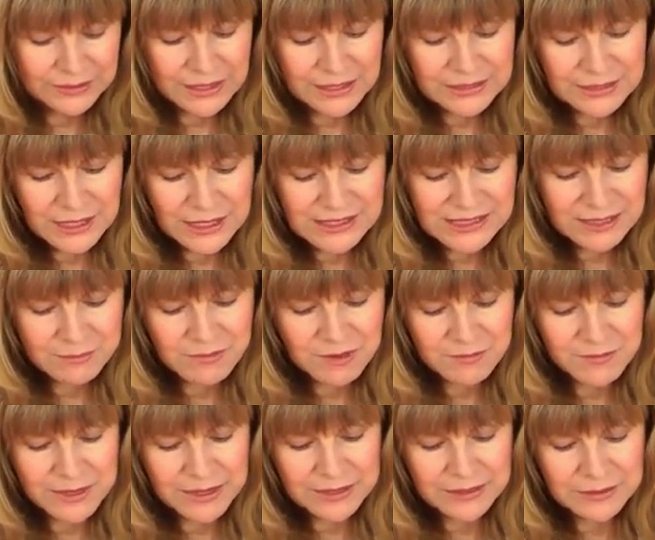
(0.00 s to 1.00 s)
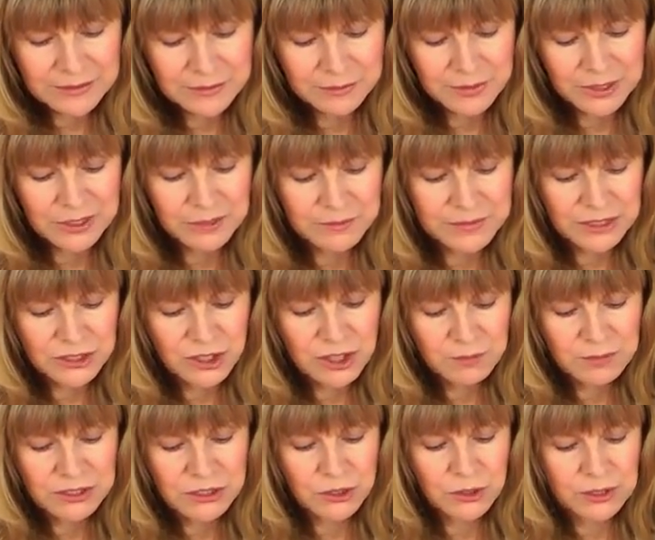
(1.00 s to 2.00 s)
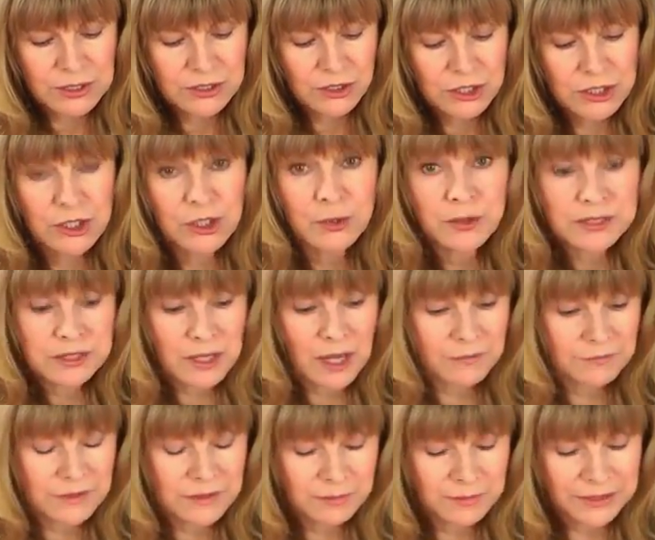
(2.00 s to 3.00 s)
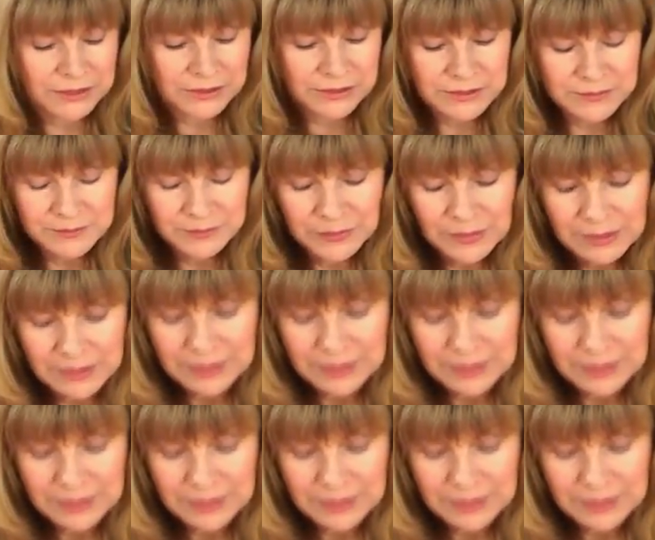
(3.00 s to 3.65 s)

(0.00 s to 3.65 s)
and I take some of my butter mixture, but you can just use softened butter.